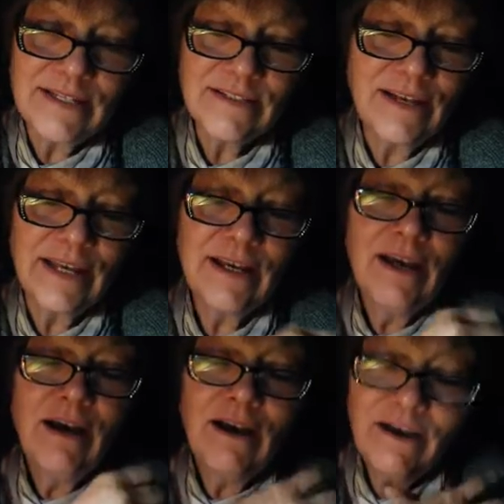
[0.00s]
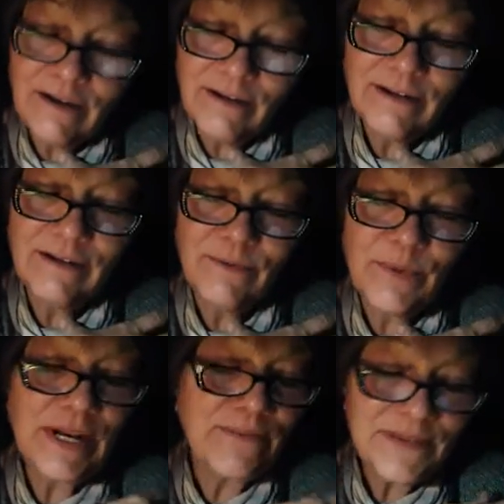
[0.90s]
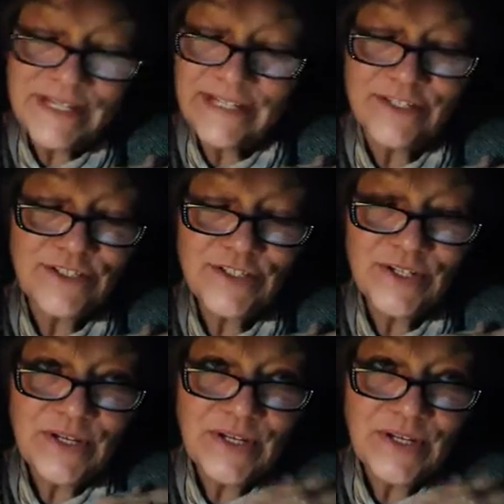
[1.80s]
It's like, when I finish,